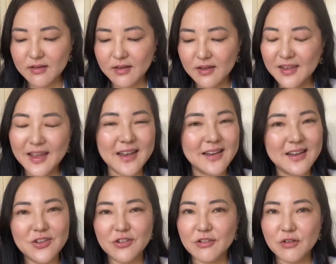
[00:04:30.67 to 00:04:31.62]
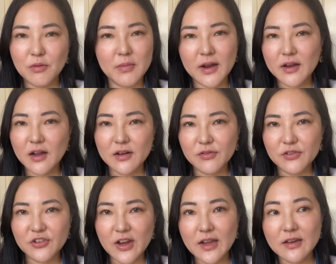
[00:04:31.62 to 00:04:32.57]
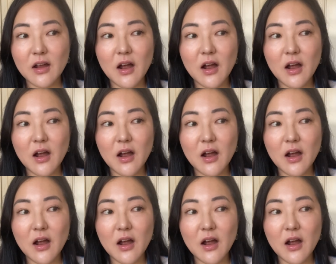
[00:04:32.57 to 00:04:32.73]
Again, it's just not my kind of shade.